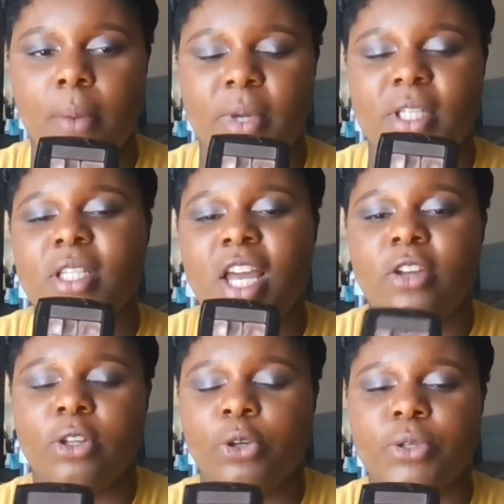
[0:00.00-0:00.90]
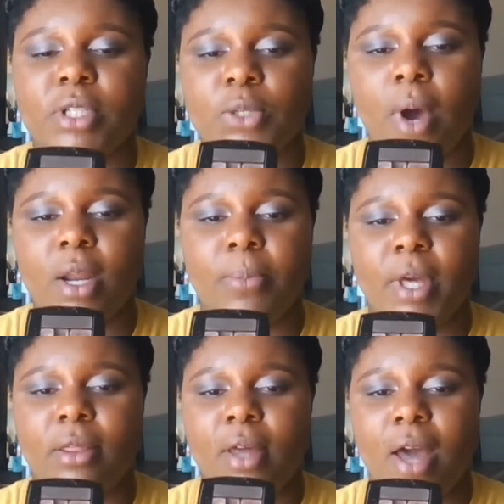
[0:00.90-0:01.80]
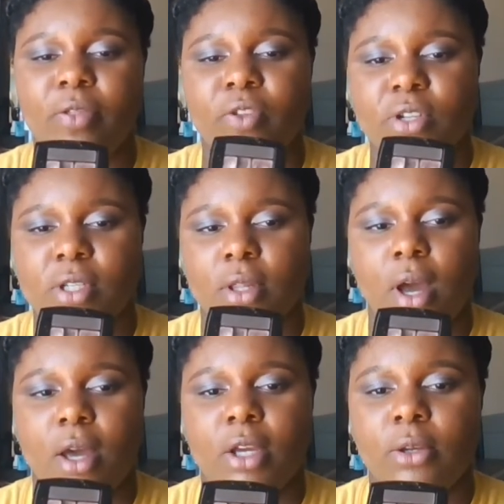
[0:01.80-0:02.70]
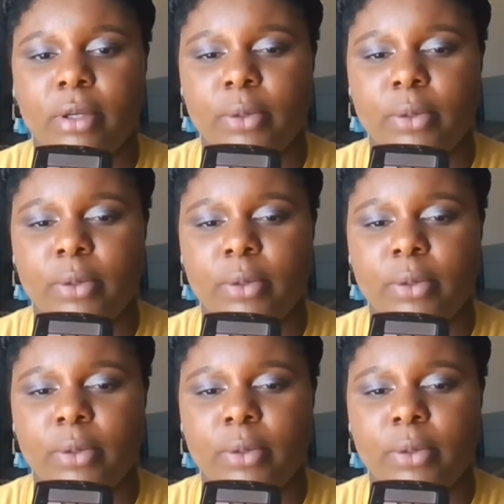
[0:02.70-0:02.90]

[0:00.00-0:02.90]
But since I use this quite a bit, I just thought